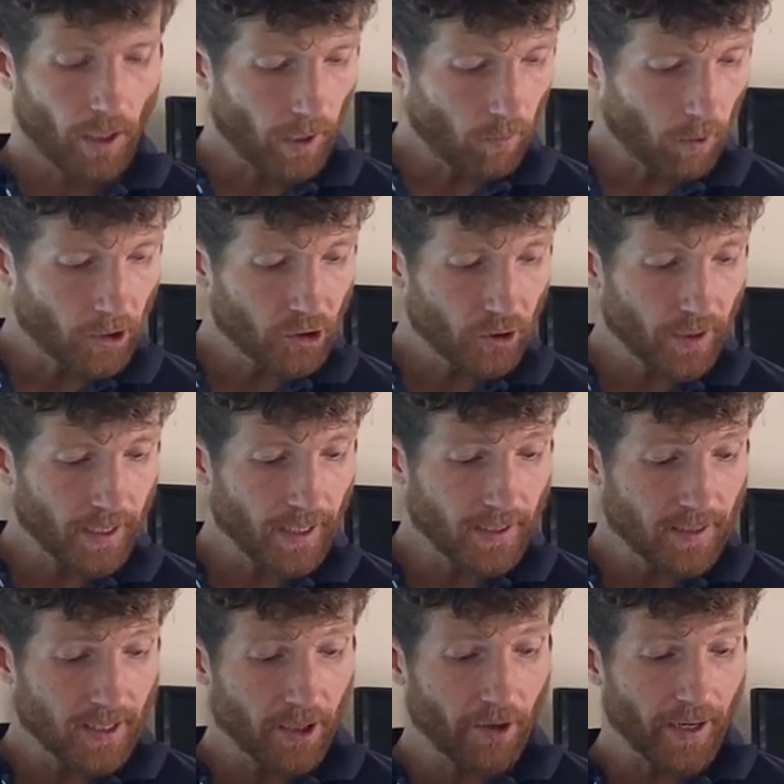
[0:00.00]
I want you to
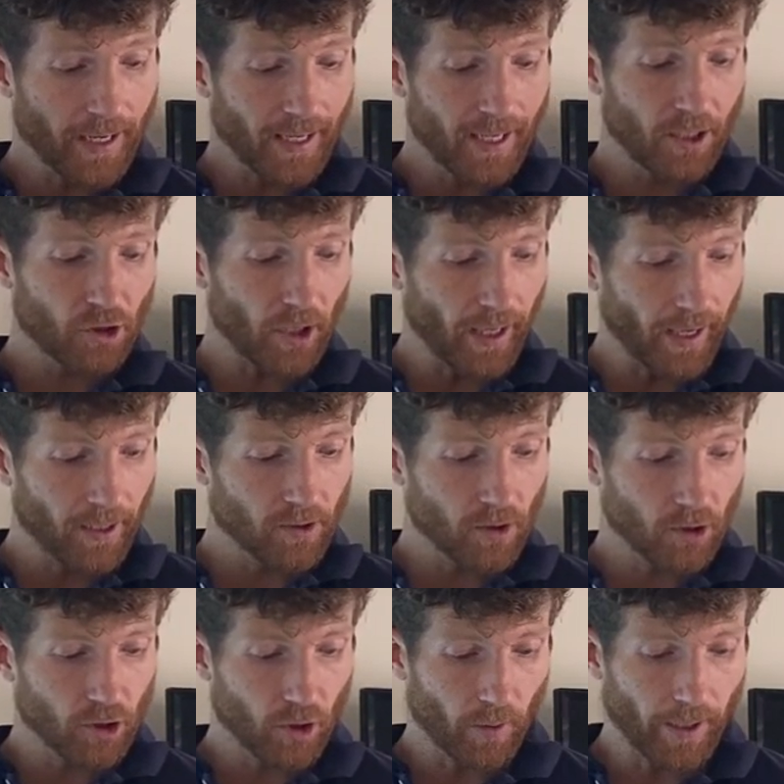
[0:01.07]
consider each
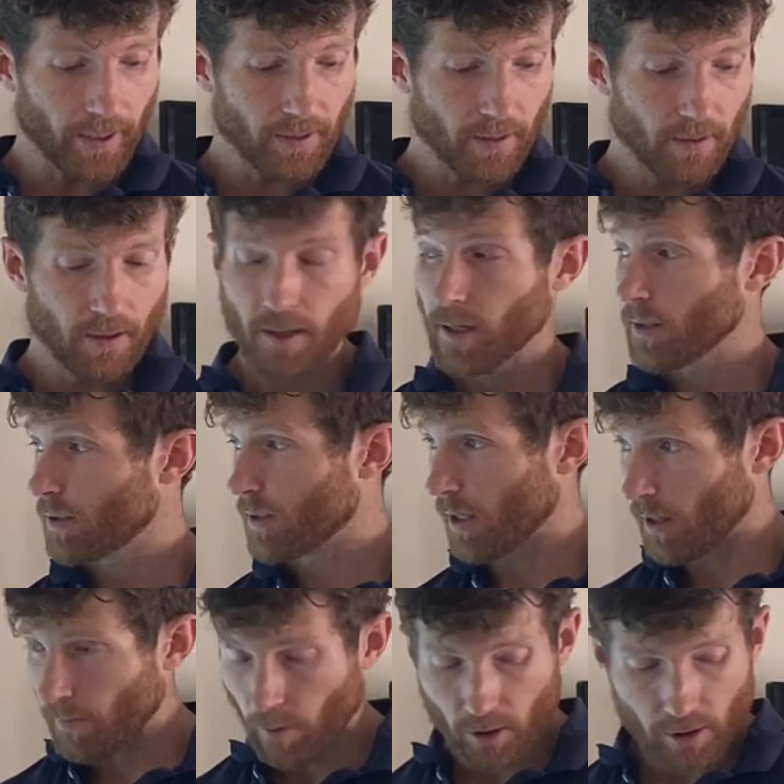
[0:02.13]
answer choice
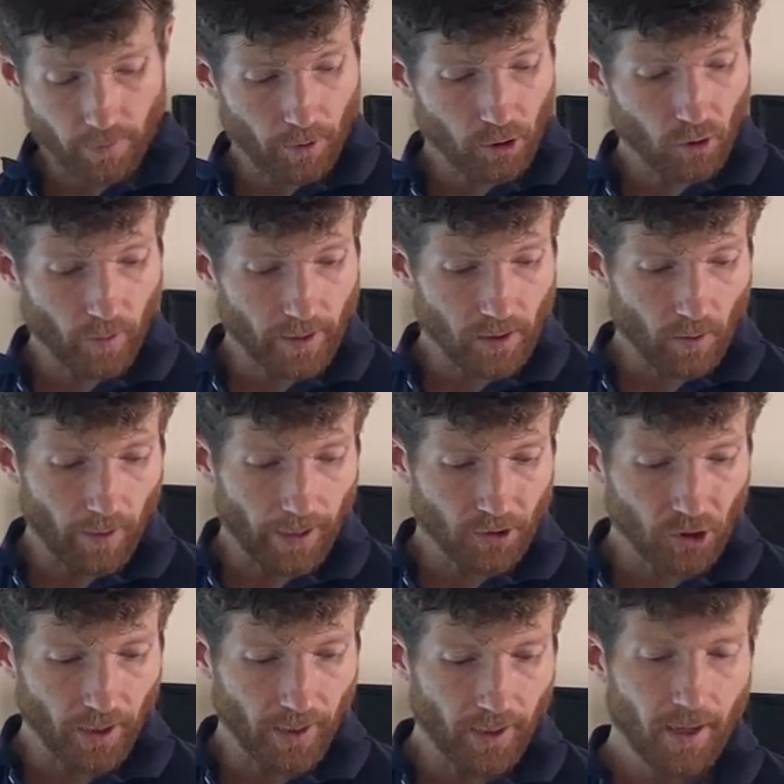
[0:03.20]
to the multiple choice
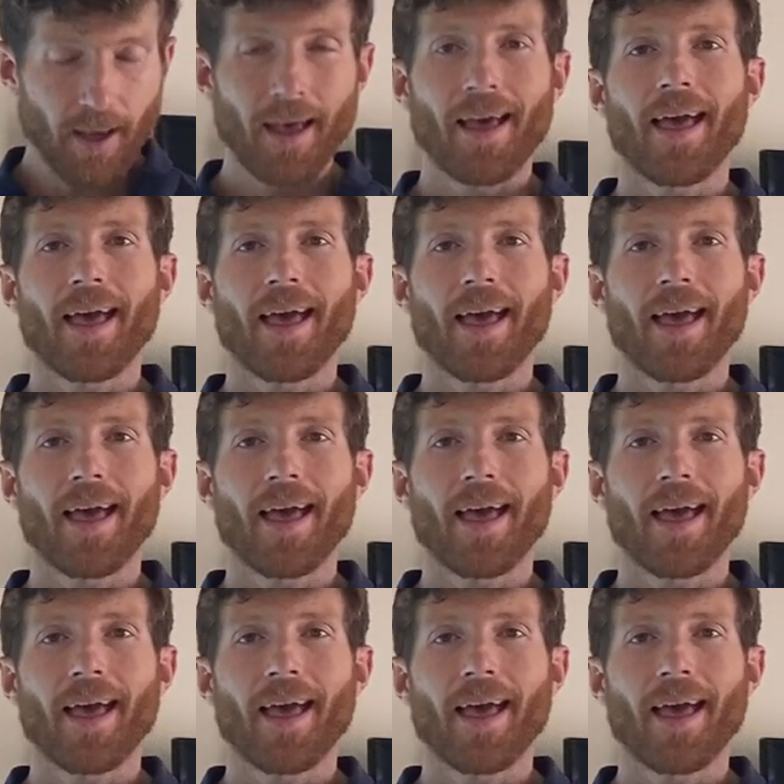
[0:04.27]
question